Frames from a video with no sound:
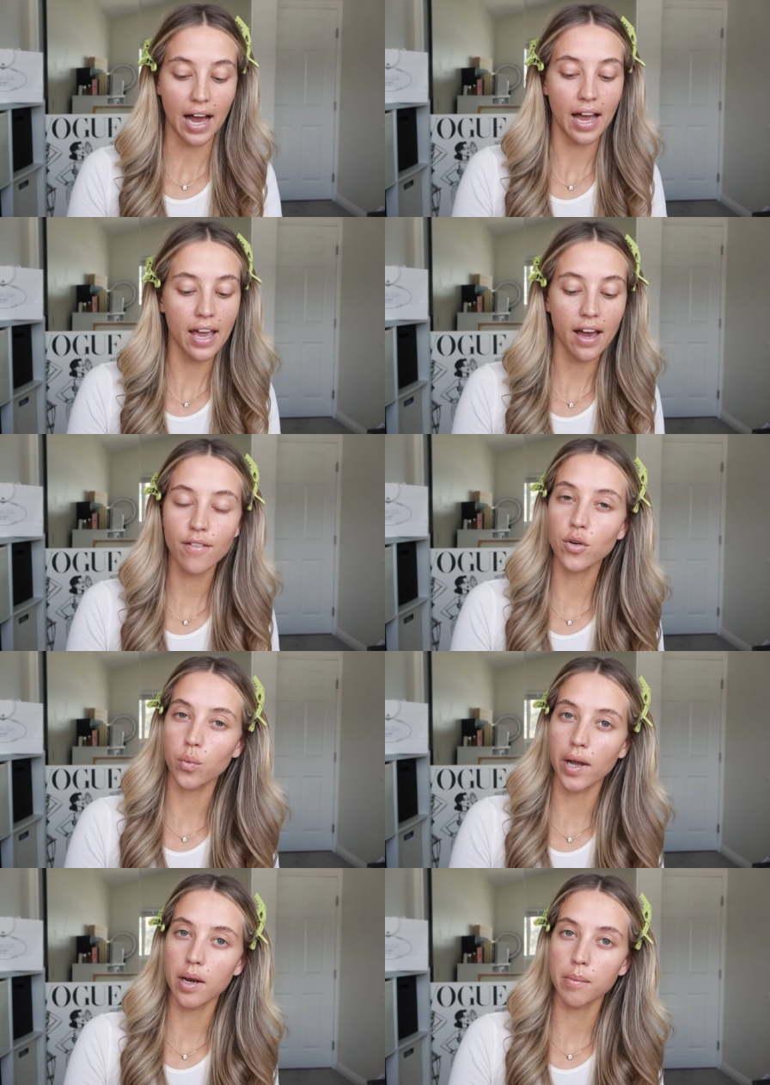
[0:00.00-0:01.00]
I have
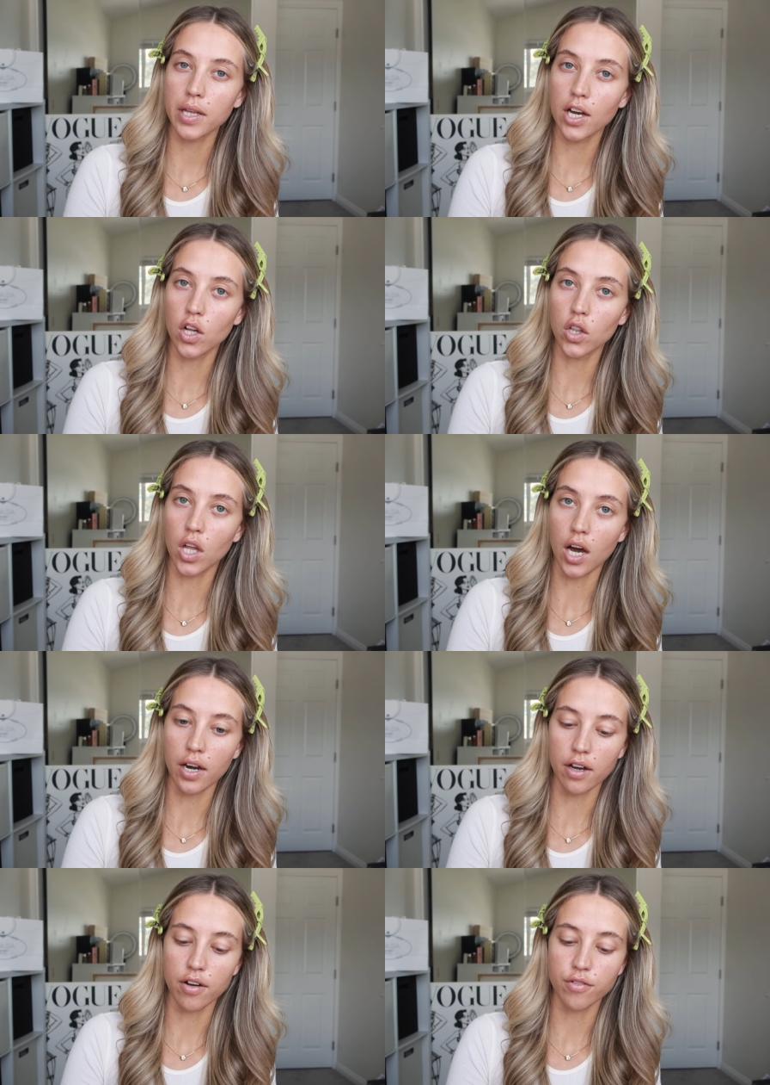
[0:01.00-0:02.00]
randomly a
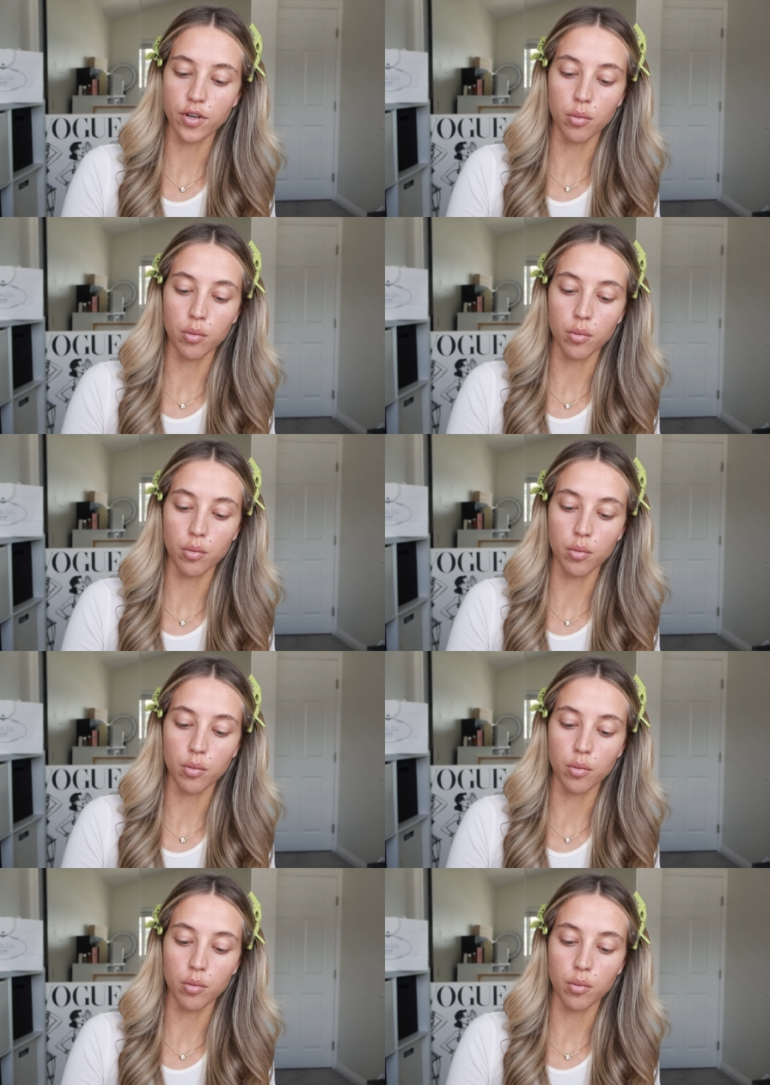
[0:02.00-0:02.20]
lot of